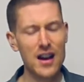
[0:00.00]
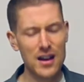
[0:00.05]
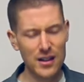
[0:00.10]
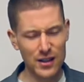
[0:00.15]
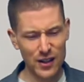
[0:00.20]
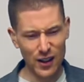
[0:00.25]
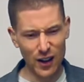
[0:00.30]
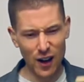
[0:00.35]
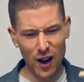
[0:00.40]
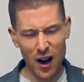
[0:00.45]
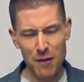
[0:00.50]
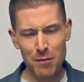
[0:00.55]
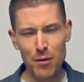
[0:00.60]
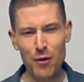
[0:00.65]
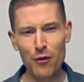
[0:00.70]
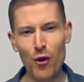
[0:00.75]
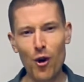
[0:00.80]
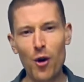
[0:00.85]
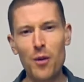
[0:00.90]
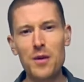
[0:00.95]
so live
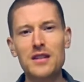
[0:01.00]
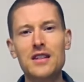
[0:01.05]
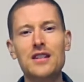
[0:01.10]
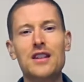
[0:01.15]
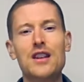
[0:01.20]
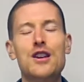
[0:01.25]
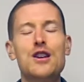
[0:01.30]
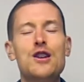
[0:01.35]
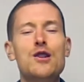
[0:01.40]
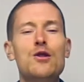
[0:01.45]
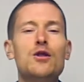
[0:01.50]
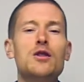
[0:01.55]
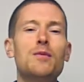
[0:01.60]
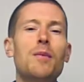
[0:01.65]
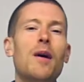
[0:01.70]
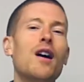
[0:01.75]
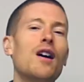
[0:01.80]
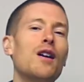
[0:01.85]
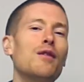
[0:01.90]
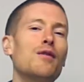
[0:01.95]
performance is a huge
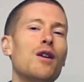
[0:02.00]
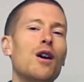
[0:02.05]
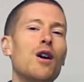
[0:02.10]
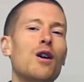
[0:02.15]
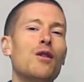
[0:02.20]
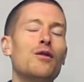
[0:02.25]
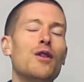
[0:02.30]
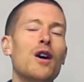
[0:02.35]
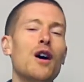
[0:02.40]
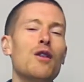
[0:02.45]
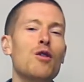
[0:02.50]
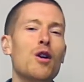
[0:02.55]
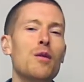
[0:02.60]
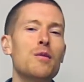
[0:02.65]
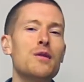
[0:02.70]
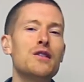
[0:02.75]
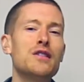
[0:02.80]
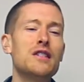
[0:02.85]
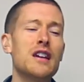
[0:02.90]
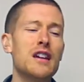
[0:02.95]
part of rock
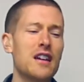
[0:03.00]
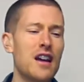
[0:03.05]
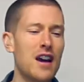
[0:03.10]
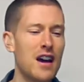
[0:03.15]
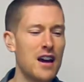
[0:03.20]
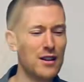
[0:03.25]
music.